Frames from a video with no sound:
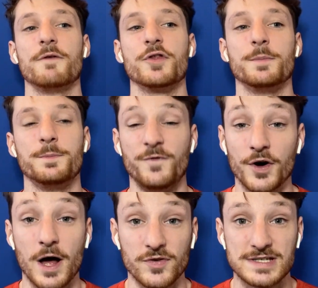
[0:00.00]
for the
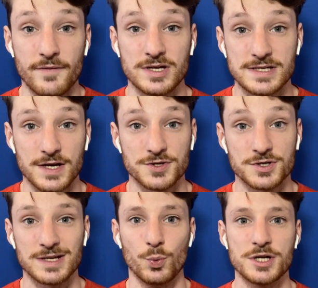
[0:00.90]
Philadelphia
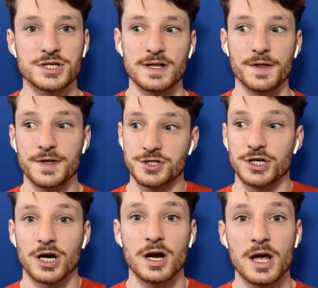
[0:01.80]
76ers, in which this
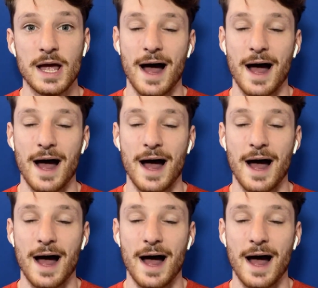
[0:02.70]
year,